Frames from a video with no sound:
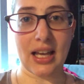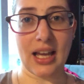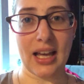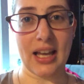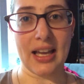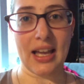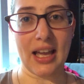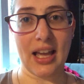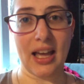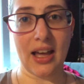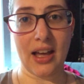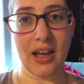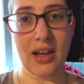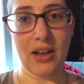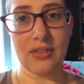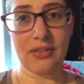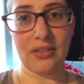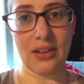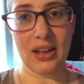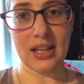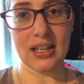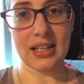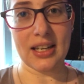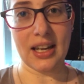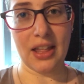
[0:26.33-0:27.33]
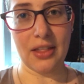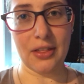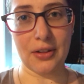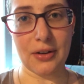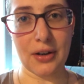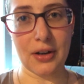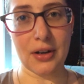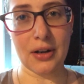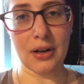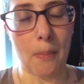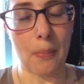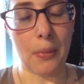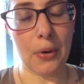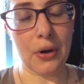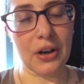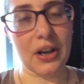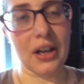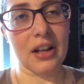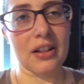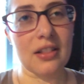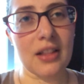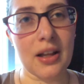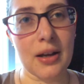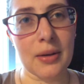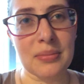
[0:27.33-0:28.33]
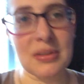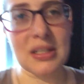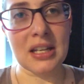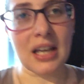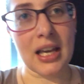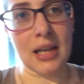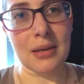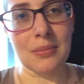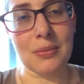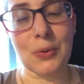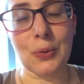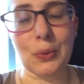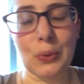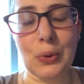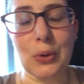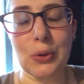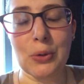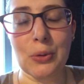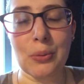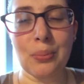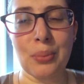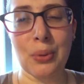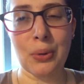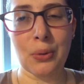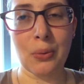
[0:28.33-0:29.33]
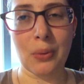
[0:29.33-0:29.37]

I have another book club type group